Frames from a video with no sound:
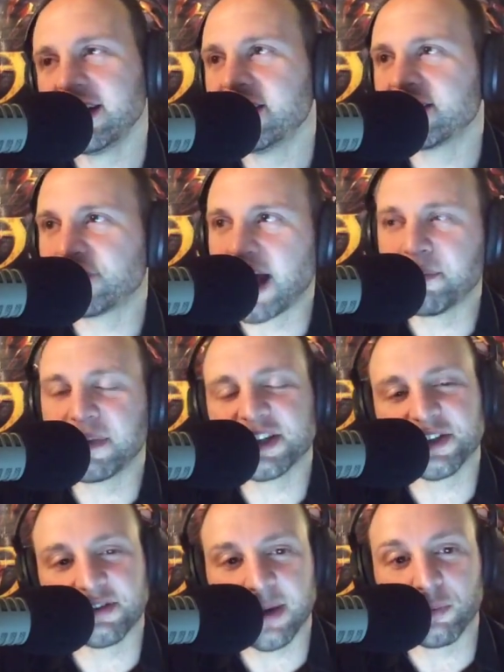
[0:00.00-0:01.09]
five
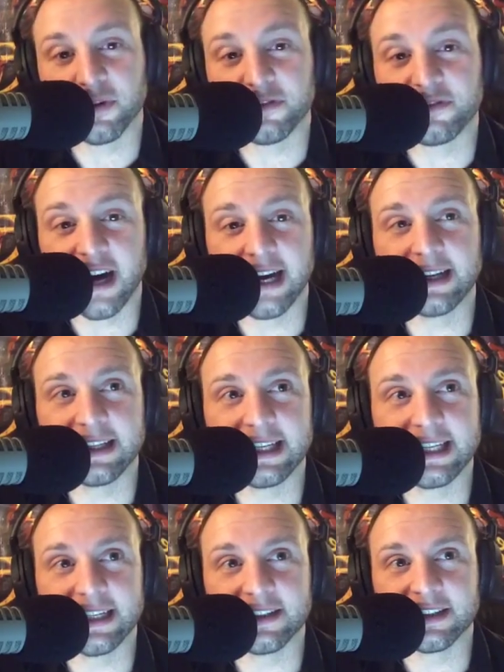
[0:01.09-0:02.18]
months are up we're finally
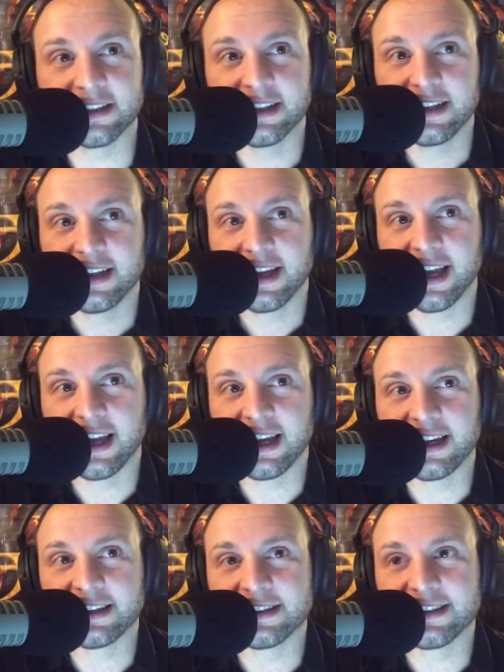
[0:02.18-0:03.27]
here
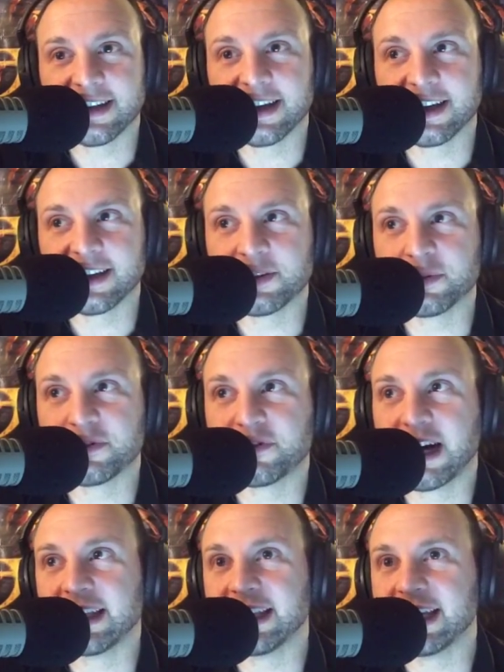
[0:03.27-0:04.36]
and uh, we
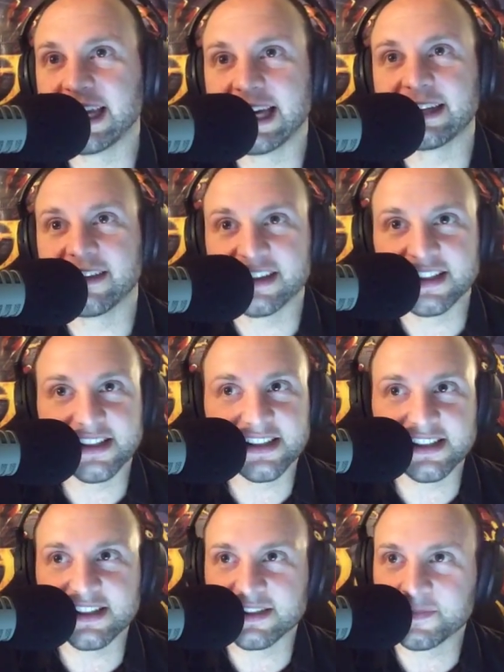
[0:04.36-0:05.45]
finally get
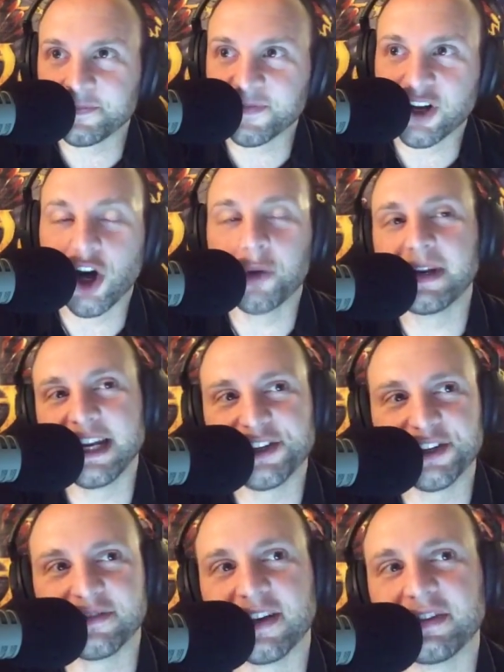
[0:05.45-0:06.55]
this
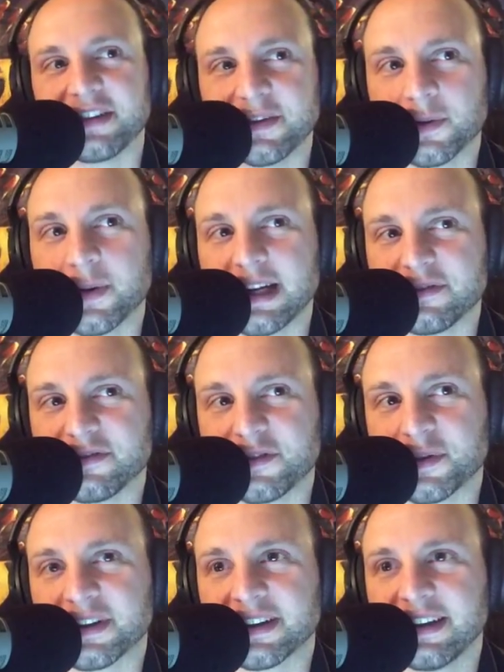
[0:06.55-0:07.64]
culmination of everything we're waiting
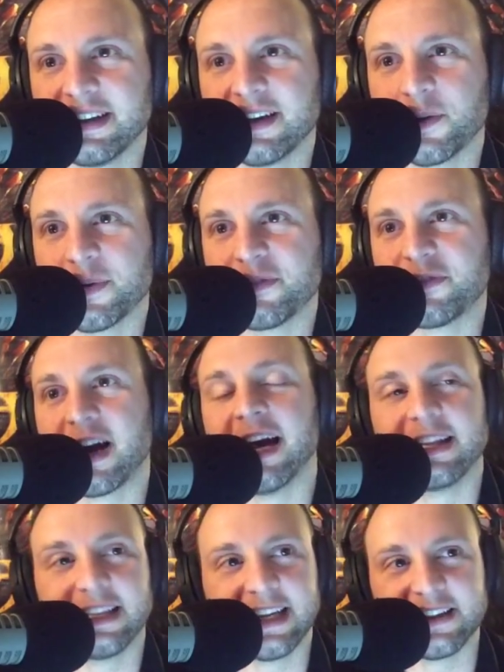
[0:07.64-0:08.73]
for. We
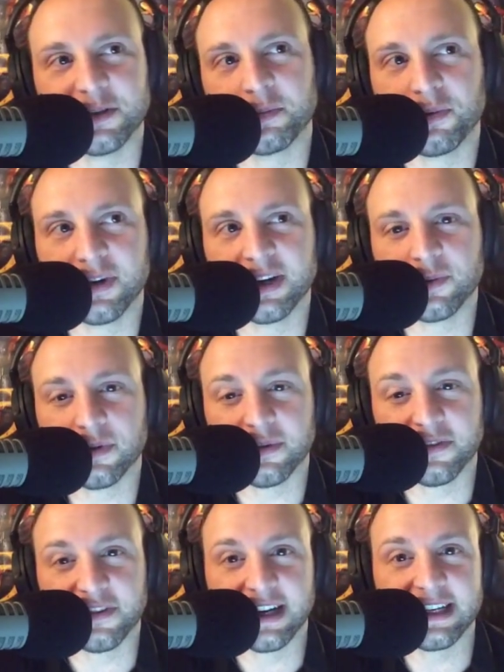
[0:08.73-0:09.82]
finally get to a point where
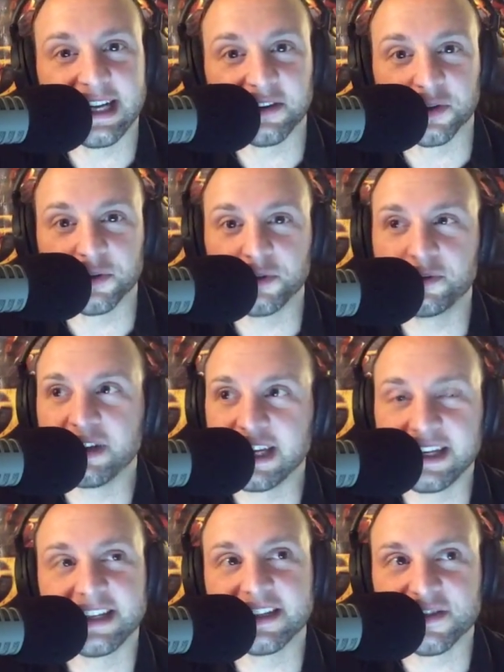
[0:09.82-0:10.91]
we find out who
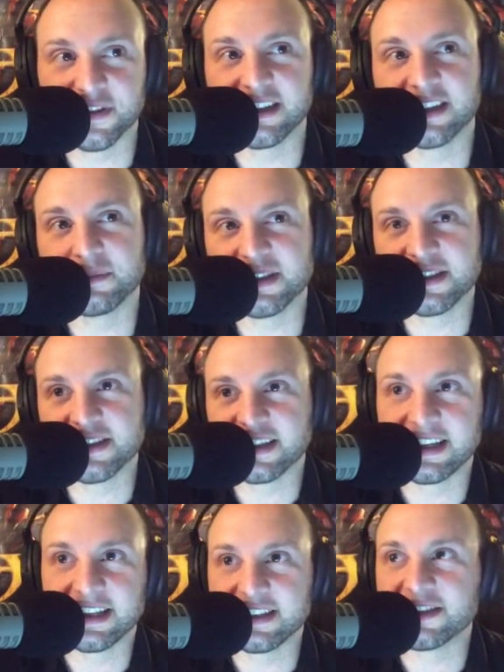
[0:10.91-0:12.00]
Negan's victim is
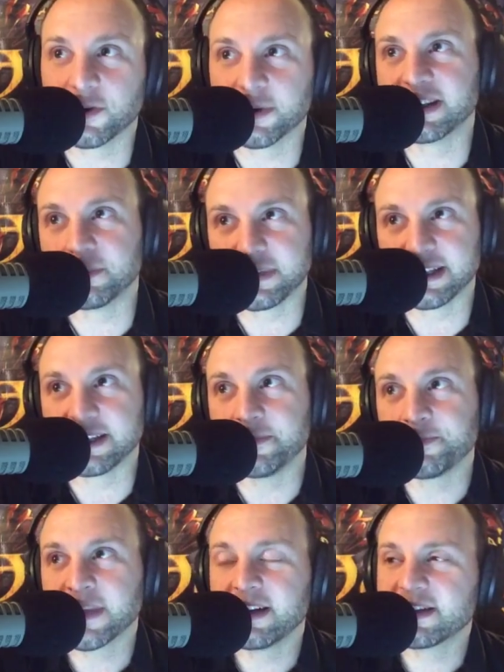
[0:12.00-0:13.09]
is going to be.
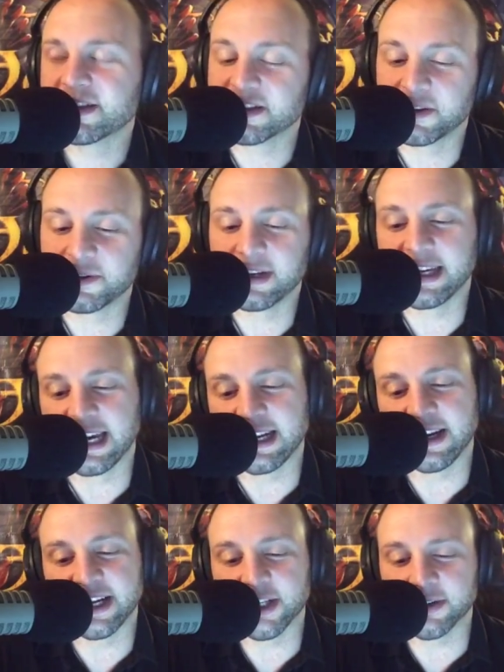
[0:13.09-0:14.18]
So again,
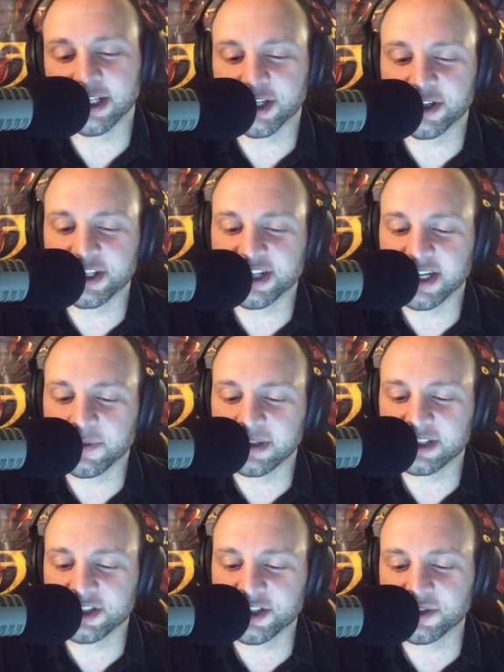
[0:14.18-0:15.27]
now I don't encourage
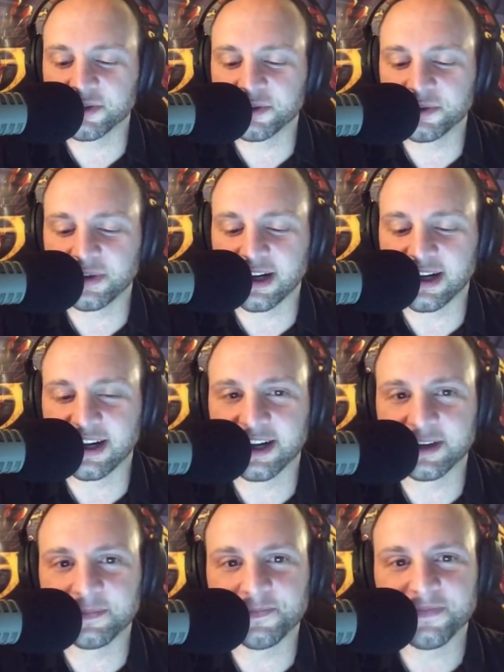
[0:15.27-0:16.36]
anyone to,
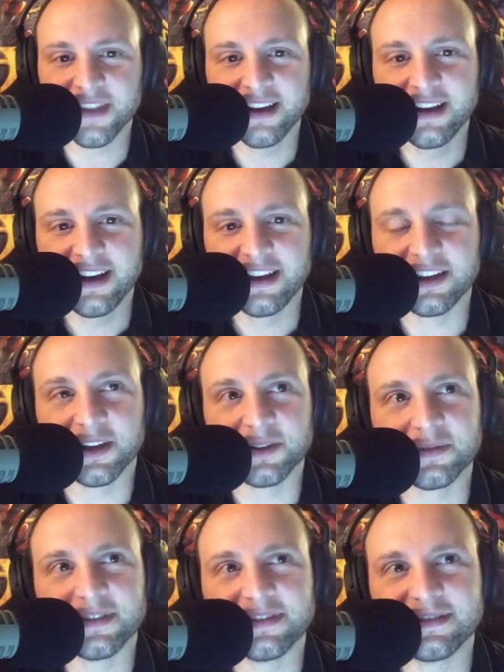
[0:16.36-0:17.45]
um, you
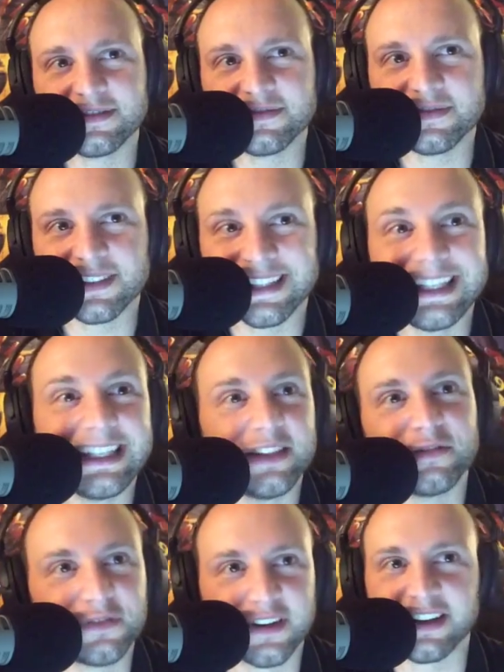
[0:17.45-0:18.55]
know,
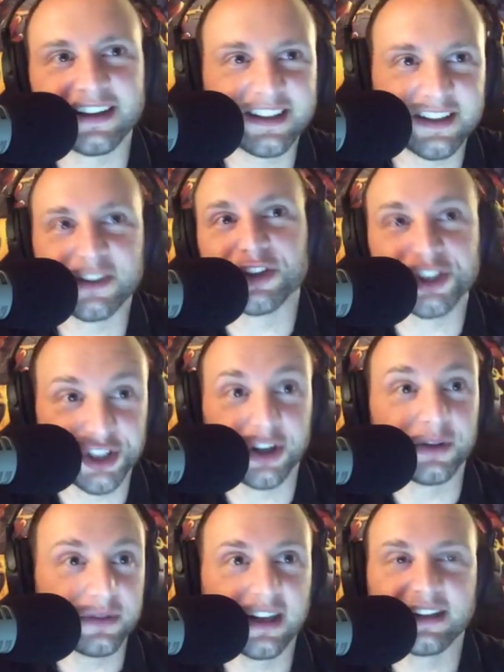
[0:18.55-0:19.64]
leave uh, the
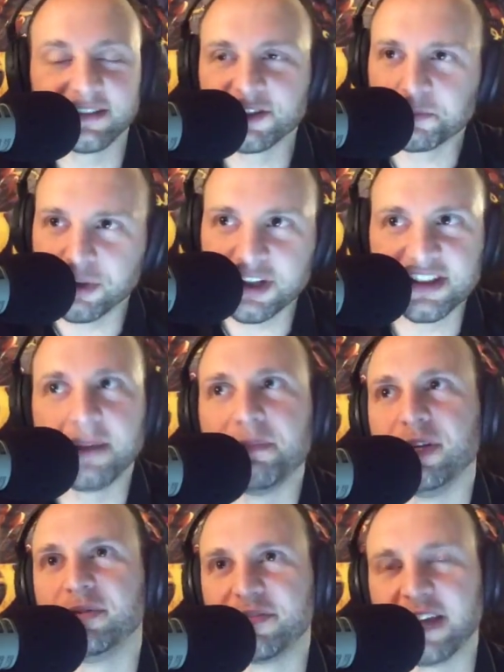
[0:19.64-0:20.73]
show. Uh, just put us on
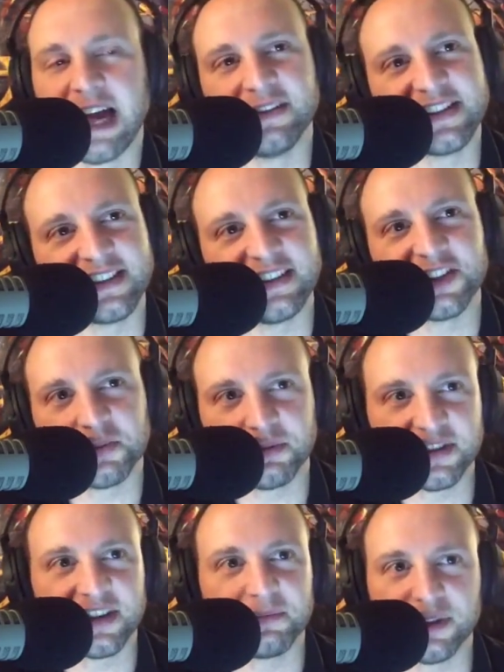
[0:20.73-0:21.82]
mute. If you haven't seen it, just
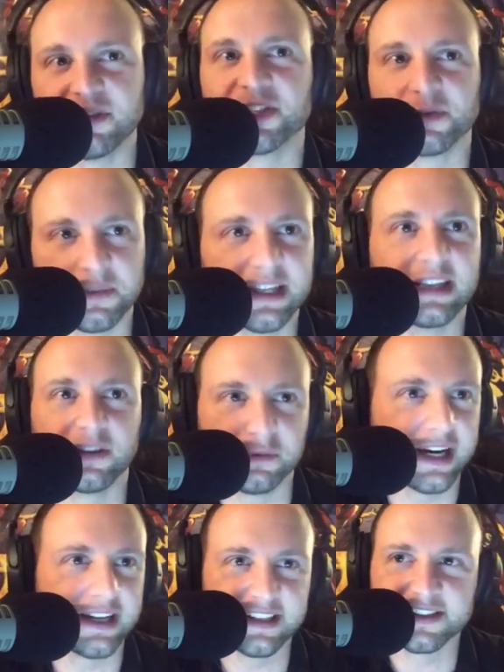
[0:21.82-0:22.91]
put us on mute. This way we get the
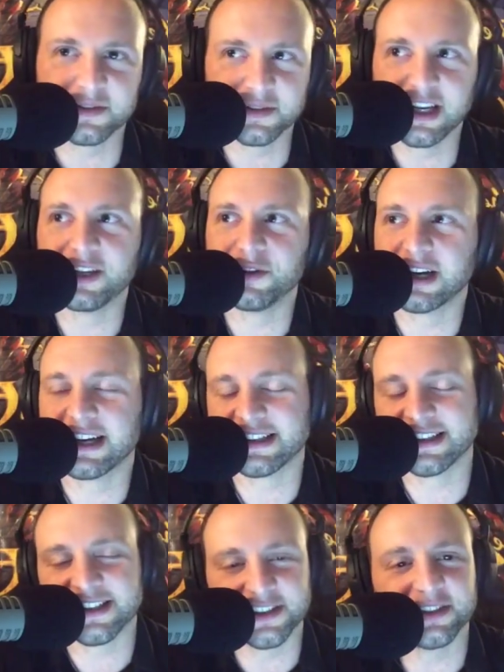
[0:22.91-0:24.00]
ratings and, and you guys
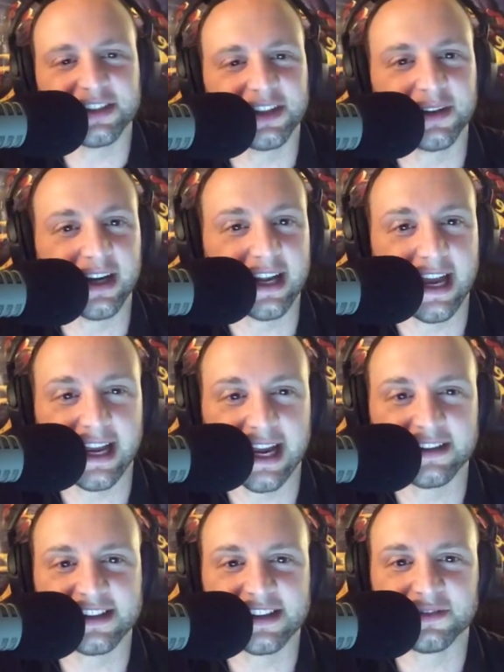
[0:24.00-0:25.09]
can still, you know, kind of hang
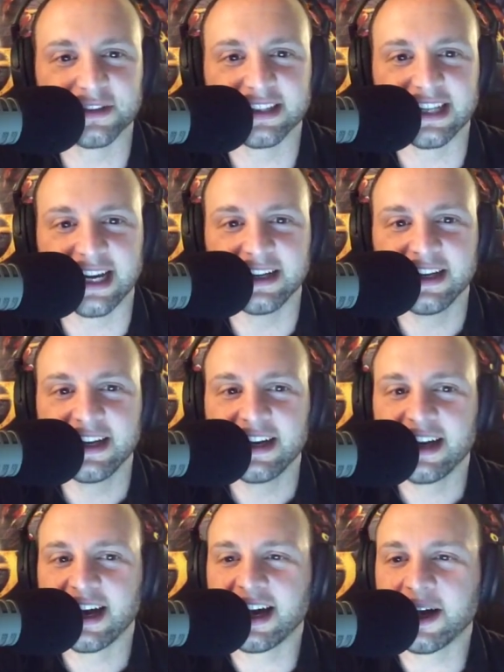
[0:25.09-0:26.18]
out and stuff like that.
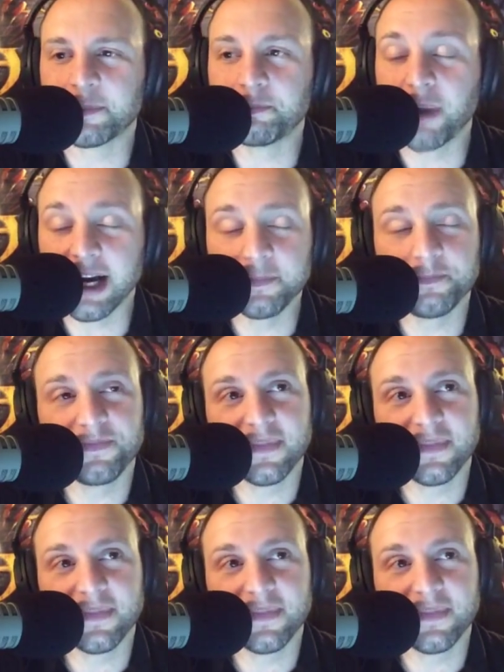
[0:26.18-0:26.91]
Uh, but